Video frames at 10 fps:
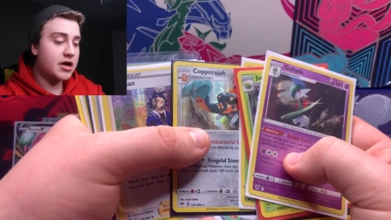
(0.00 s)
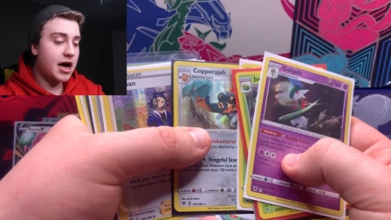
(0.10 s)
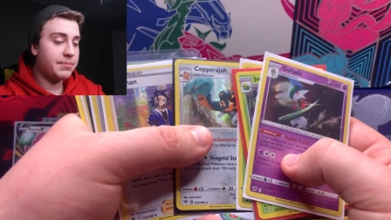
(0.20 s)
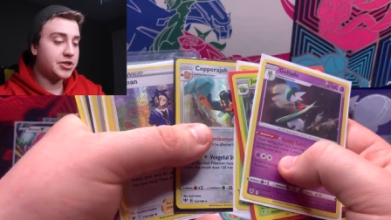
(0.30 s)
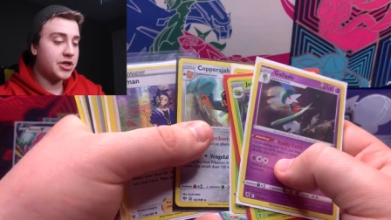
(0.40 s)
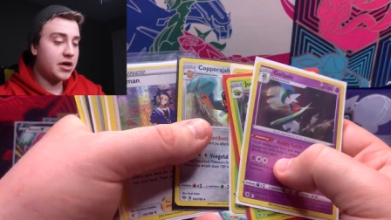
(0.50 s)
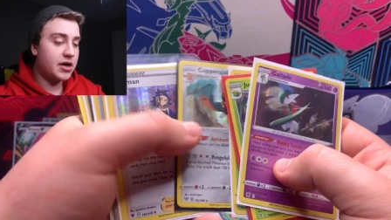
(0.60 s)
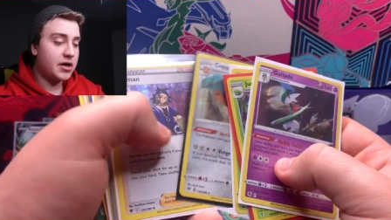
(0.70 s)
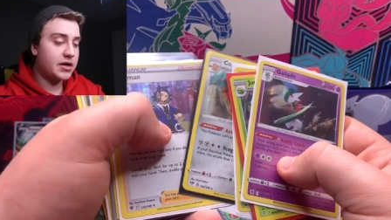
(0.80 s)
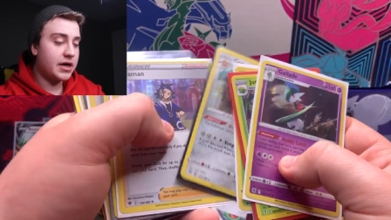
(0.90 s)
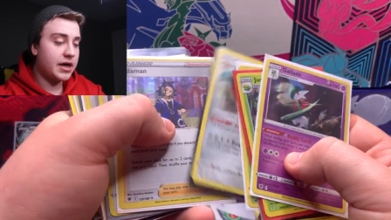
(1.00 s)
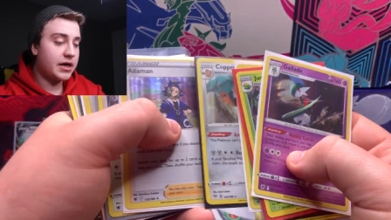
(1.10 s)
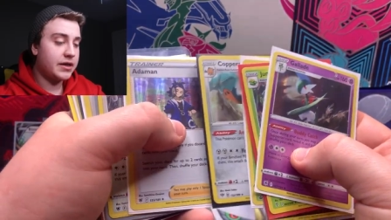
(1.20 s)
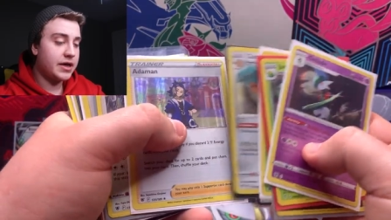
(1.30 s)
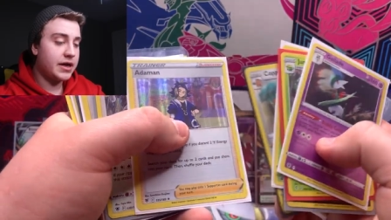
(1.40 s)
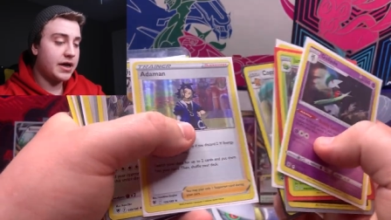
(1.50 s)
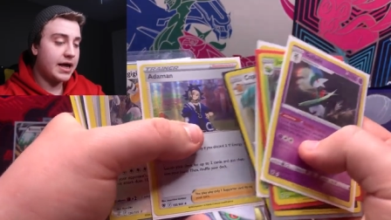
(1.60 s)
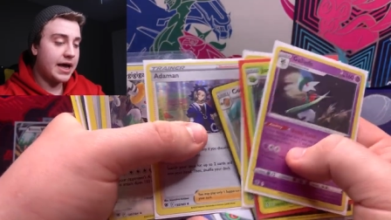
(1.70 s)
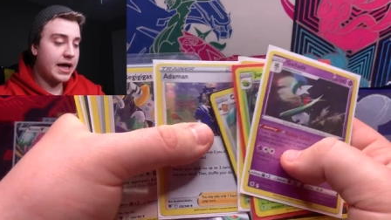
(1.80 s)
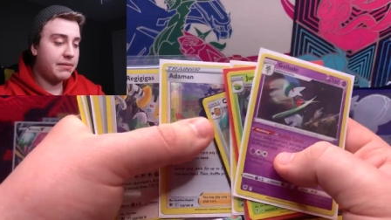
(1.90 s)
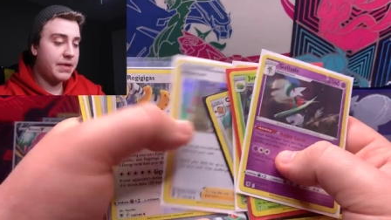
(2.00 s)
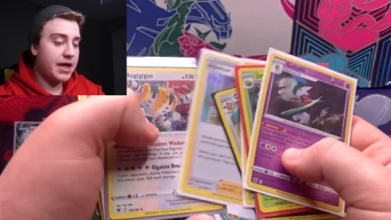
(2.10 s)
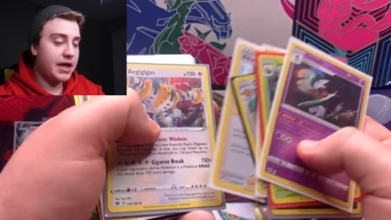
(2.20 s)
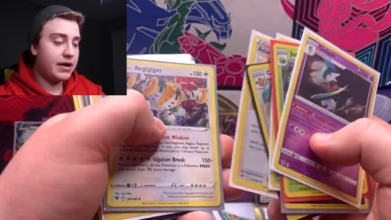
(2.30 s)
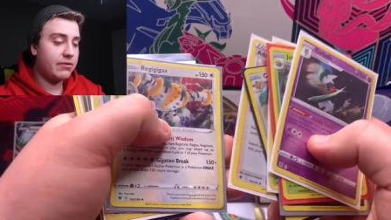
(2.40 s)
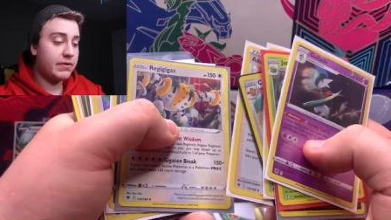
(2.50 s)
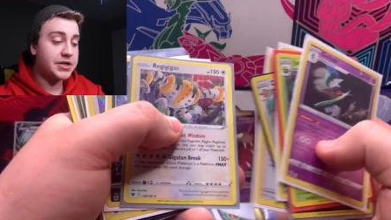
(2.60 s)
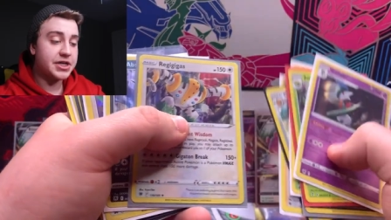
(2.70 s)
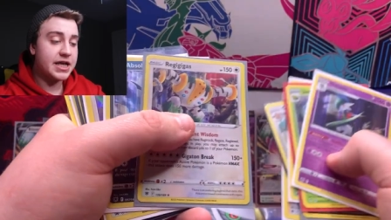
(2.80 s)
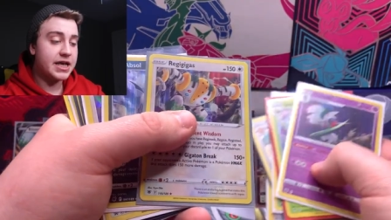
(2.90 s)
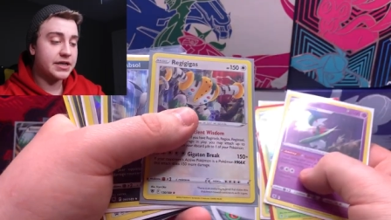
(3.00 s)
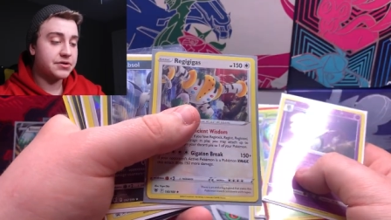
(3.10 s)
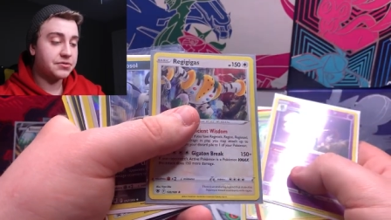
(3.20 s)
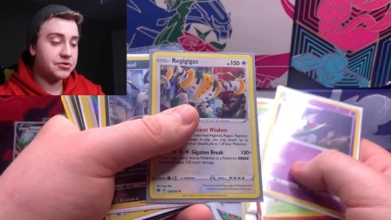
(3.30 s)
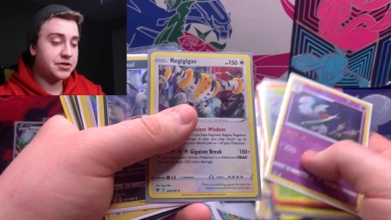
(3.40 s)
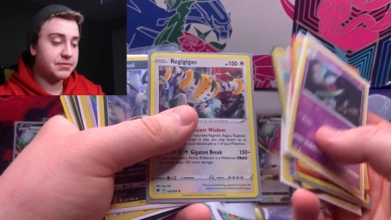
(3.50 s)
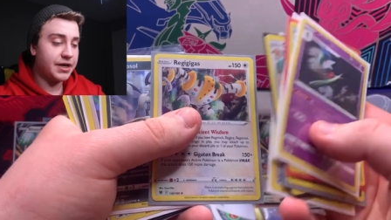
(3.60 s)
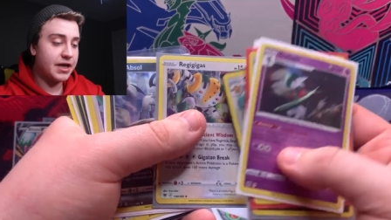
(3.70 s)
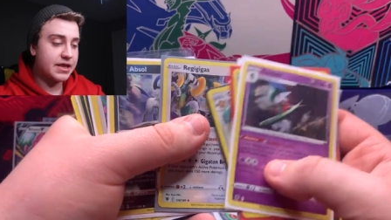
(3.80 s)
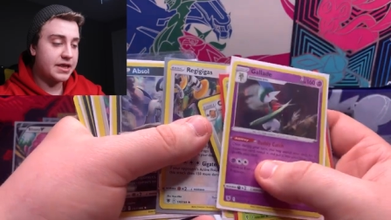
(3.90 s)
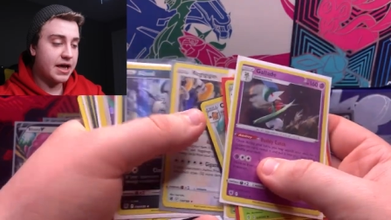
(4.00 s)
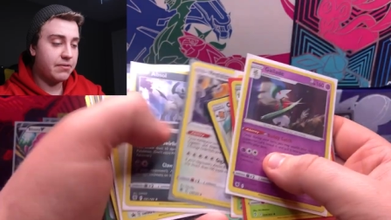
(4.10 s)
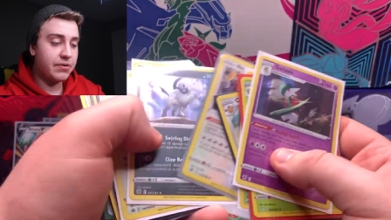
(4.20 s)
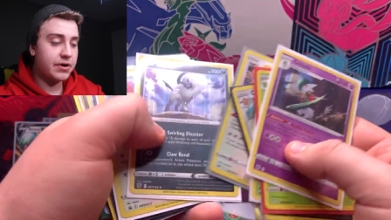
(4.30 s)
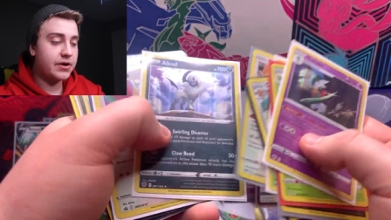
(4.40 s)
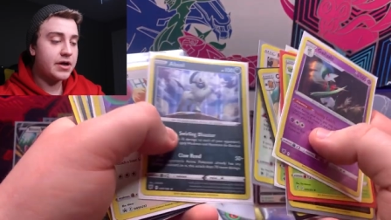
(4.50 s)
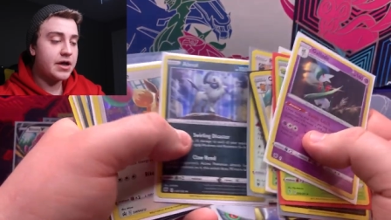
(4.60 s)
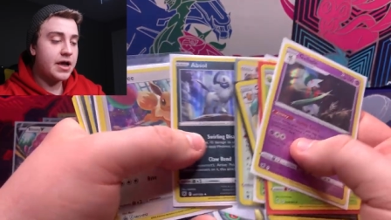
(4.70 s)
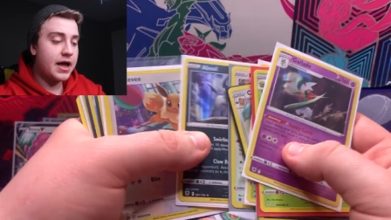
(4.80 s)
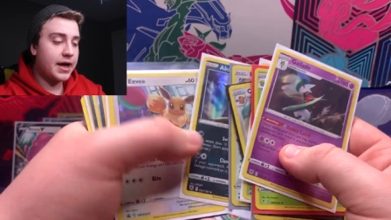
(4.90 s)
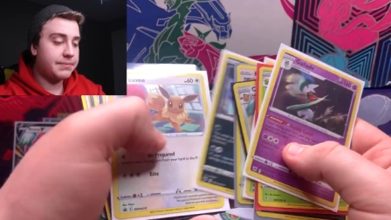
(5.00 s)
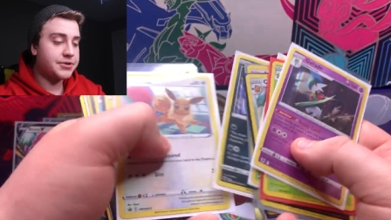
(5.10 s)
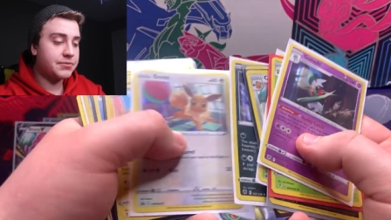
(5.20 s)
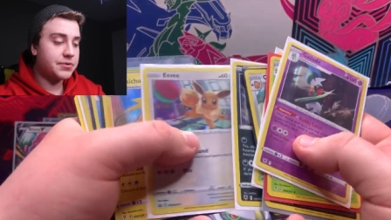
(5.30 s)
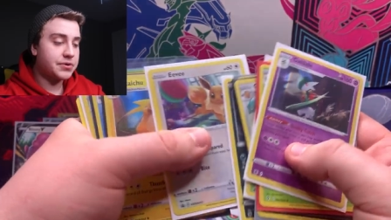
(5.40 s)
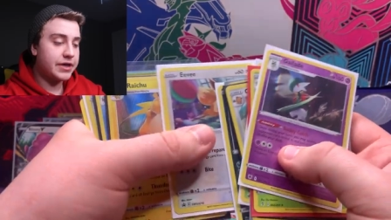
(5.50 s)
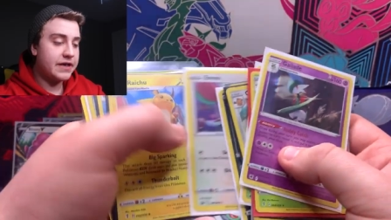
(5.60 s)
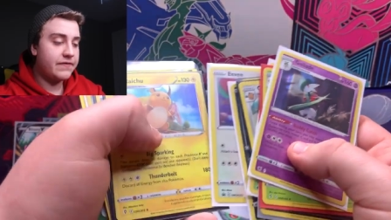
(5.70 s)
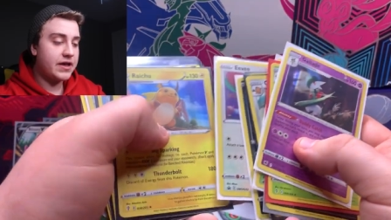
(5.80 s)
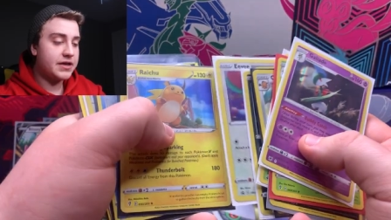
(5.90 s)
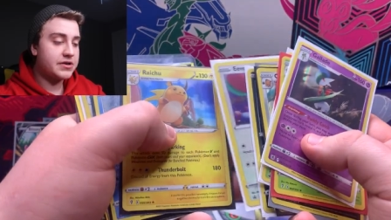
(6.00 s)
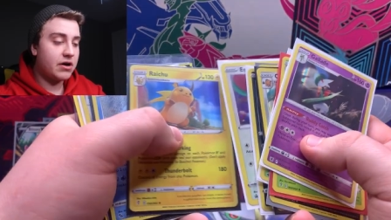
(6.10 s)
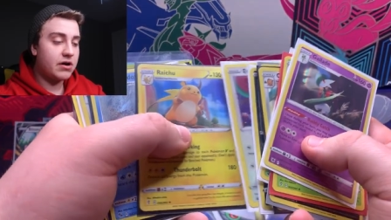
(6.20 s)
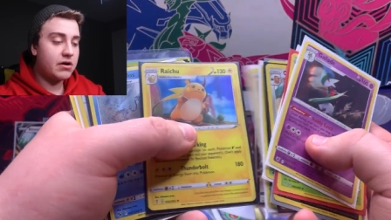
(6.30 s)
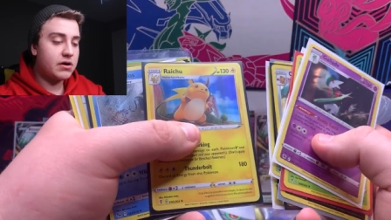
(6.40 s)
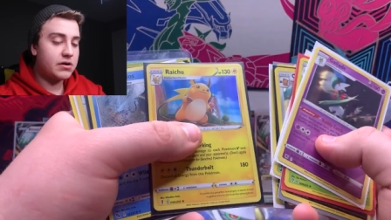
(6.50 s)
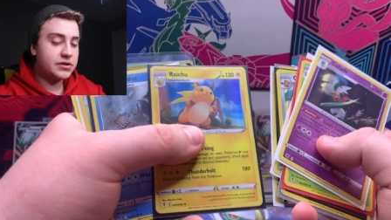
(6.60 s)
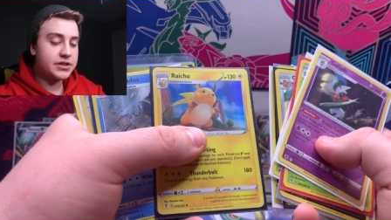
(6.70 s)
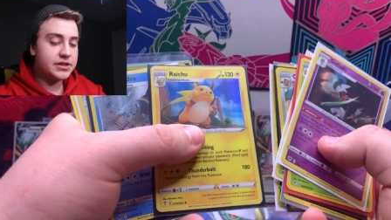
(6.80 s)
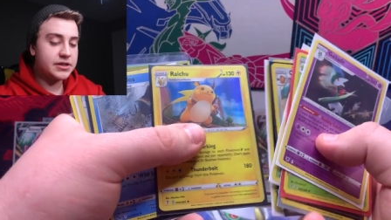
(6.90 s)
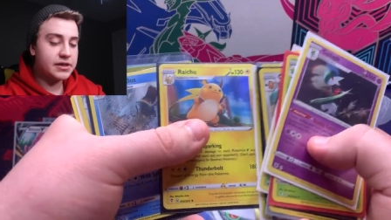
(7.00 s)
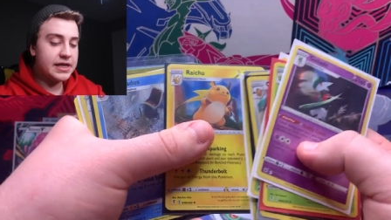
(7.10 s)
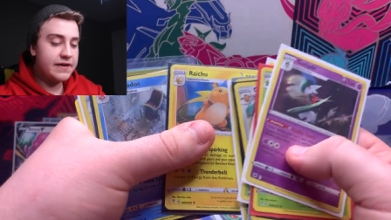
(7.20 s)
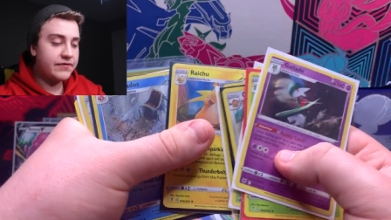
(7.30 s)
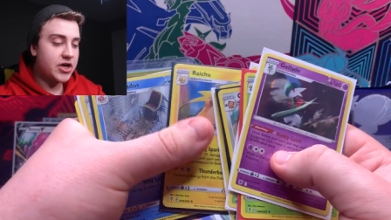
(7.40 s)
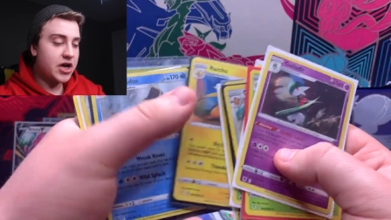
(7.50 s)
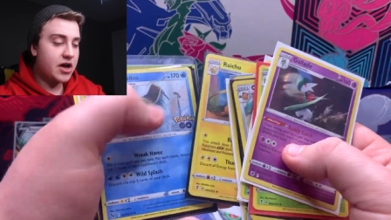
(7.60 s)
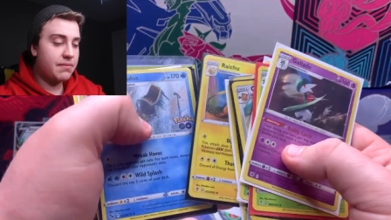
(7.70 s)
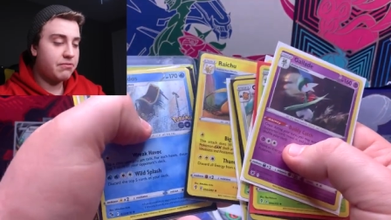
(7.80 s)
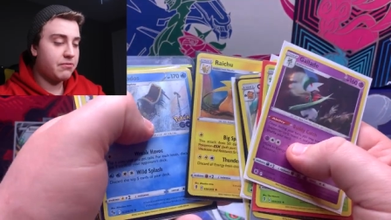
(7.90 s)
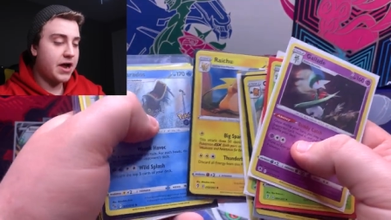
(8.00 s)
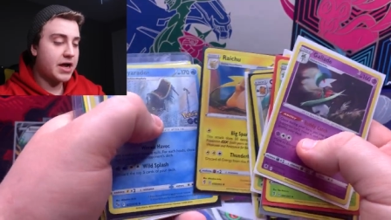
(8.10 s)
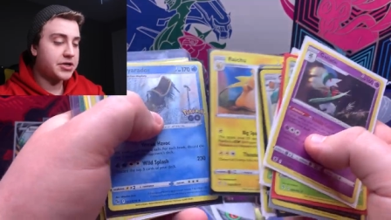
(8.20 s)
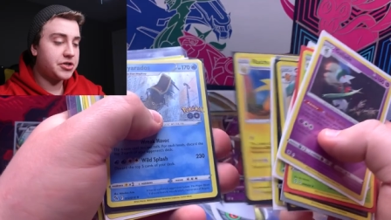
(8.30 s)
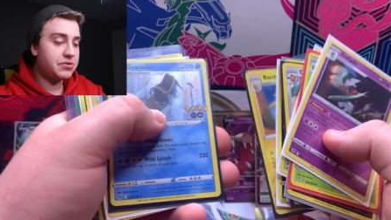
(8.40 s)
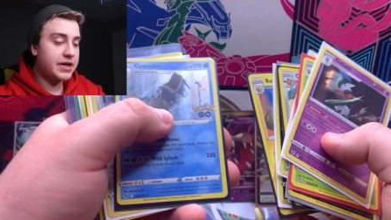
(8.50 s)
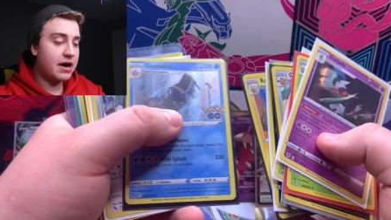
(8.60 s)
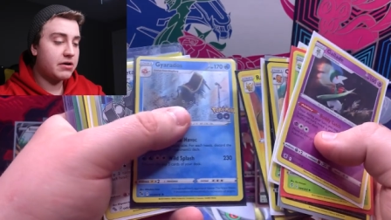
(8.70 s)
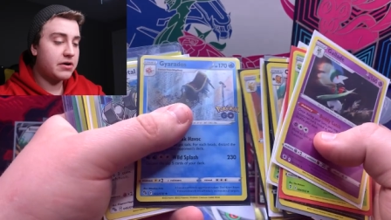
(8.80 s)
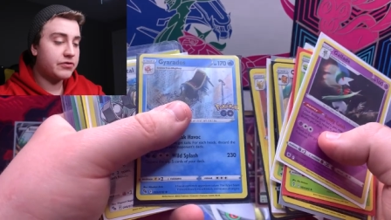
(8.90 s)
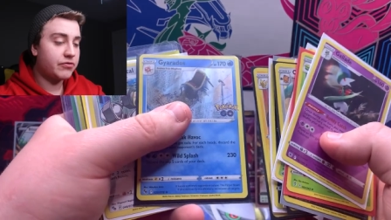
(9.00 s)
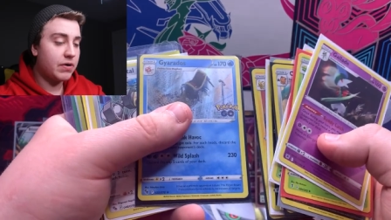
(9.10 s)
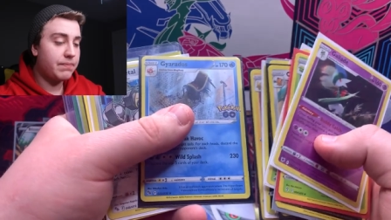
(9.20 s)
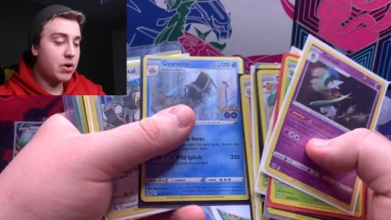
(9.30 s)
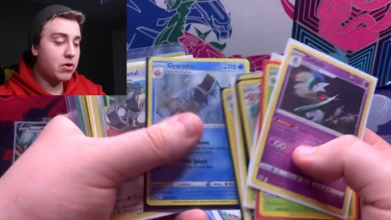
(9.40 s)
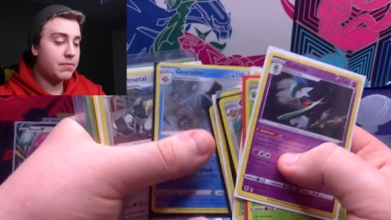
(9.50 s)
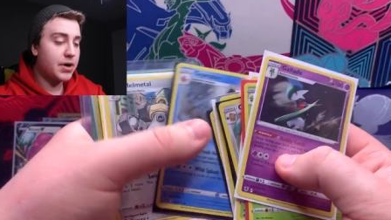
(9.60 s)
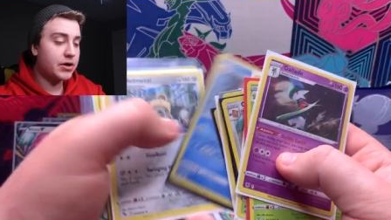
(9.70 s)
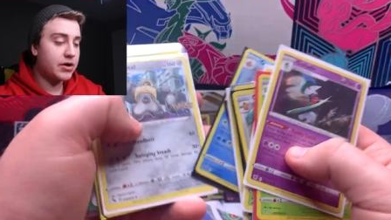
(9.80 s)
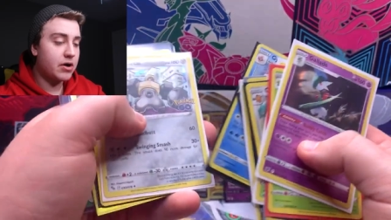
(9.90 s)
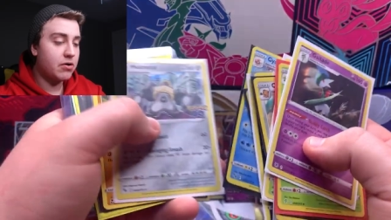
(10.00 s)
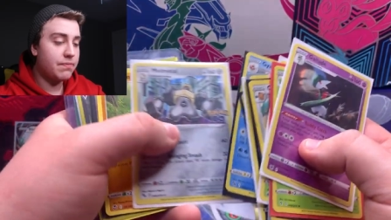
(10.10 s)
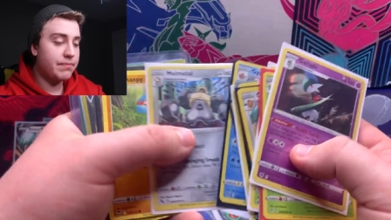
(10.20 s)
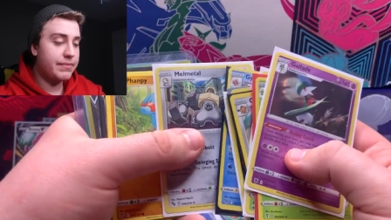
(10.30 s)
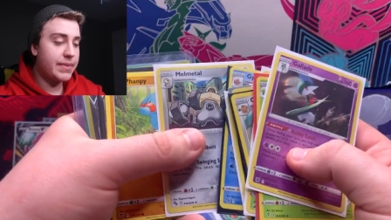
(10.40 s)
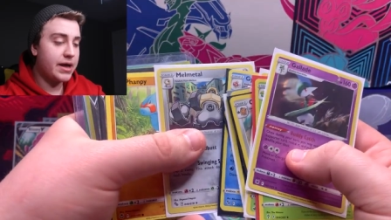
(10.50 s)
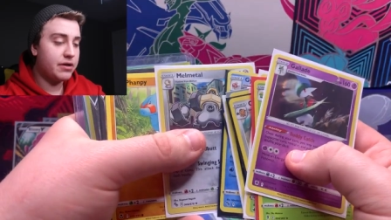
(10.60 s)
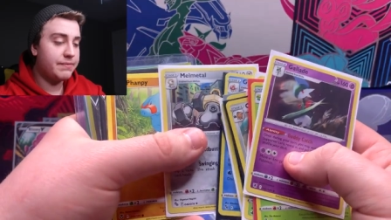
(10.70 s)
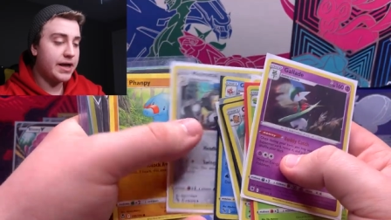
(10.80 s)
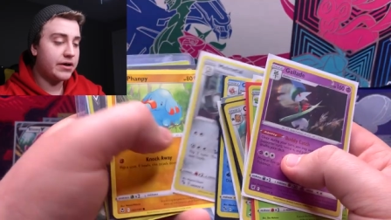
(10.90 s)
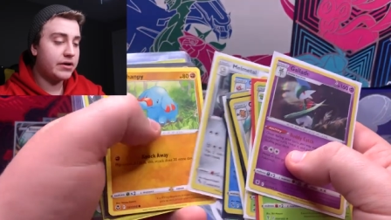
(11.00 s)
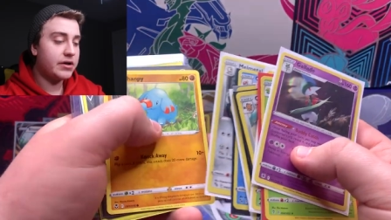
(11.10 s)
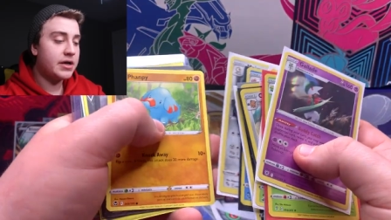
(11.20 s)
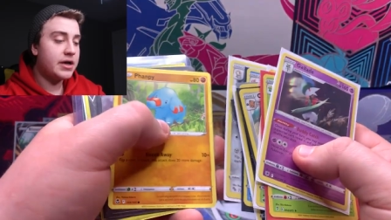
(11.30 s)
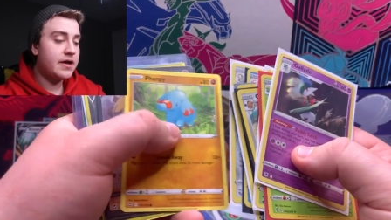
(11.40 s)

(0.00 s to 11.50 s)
Copperajah, and then Adaman, Regigigas. Ooh, Tristan might like that one. Absol, Eevee, and these are all sleeved up. Raichu, Gyarados from Pokemon Go, Melmetal,